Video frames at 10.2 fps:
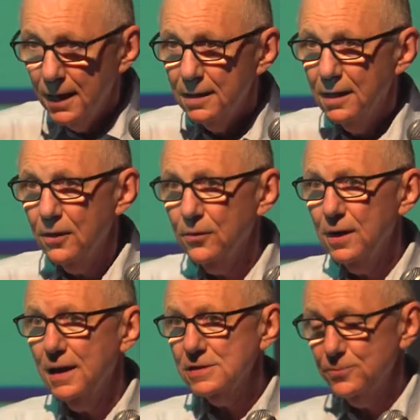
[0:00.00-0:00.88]
Now,
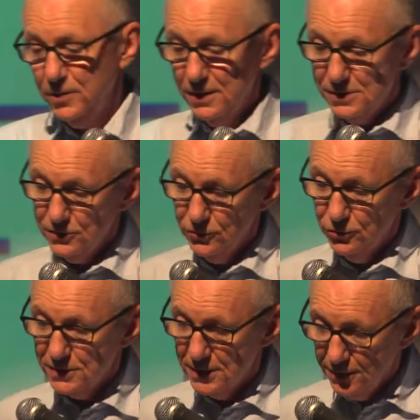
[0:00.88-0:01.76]
as a person
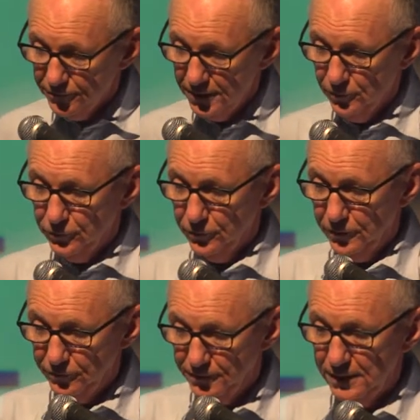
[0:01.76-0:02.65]
who's lived here for
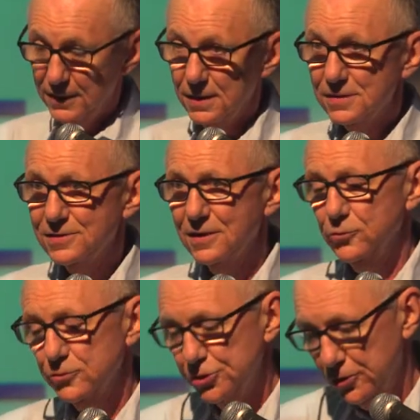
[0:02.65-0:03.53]
50 years and
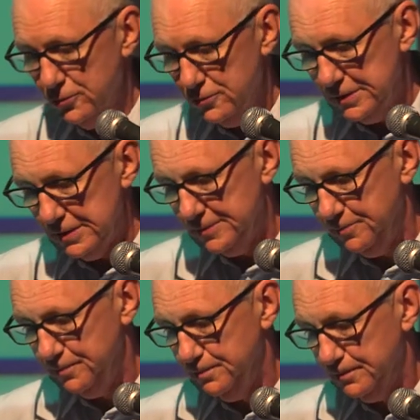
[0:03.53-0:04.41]
who chose it
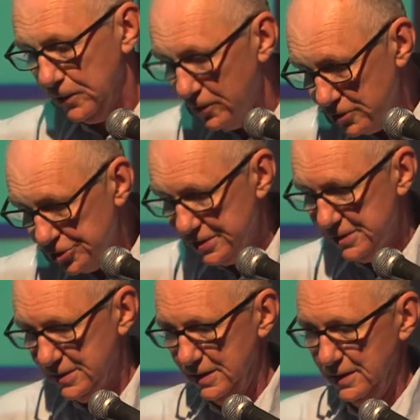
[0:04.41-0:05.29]

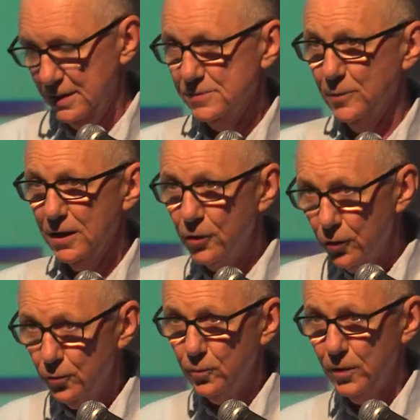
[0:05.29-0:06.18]
consciously as my
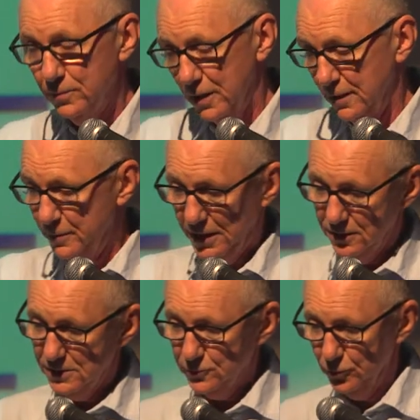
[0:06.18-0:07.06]
home when my
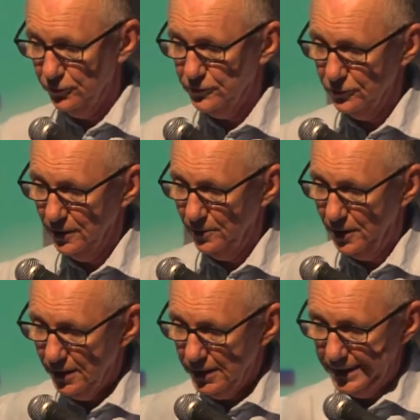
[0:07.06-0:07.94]
parents moved to
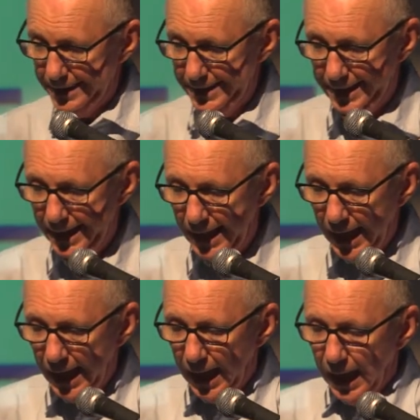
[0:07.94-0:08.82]
America,
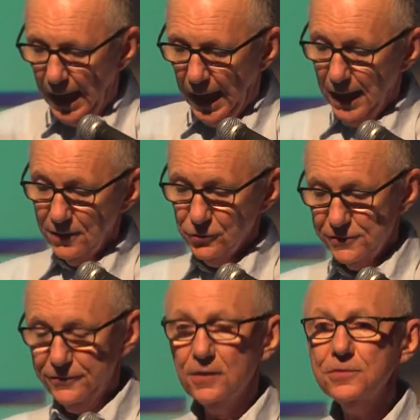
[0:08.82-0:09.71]
and who's
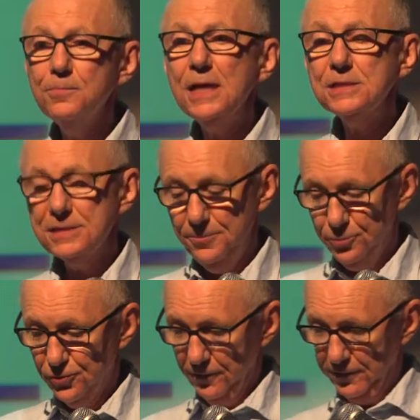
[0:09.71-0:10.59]
felt immensely
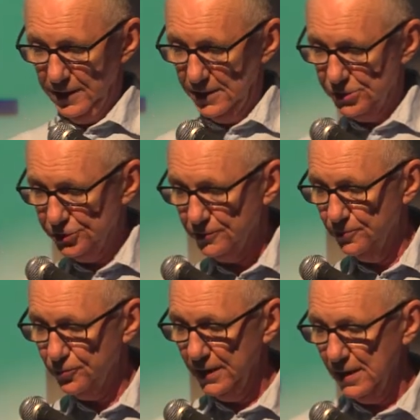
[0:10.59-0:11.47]
privileged to
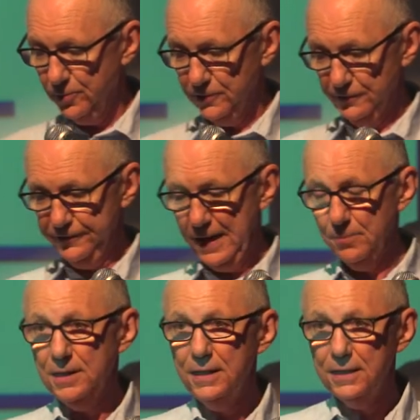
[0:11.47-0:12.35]
bring up a
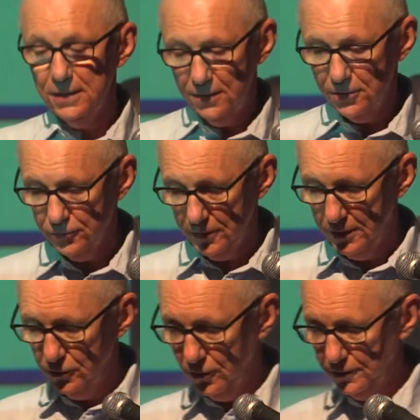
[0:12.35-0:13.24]
family here
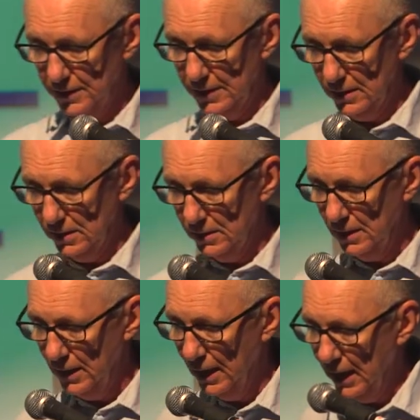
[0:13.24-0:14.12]
in Notting Hill
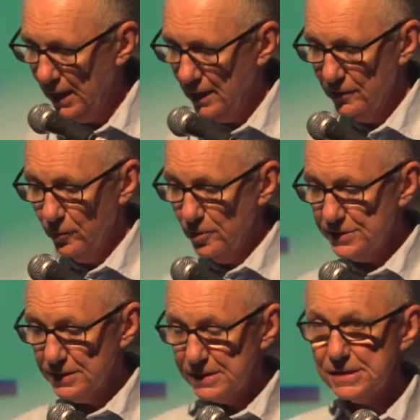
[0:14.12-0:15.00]
the
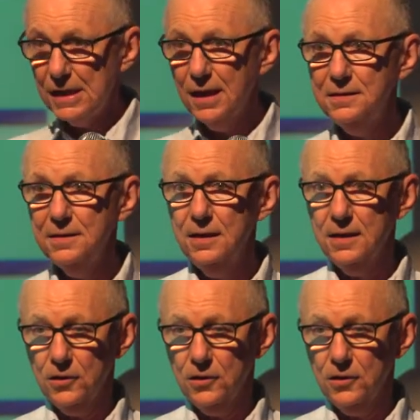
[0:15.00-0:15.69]
most excitingly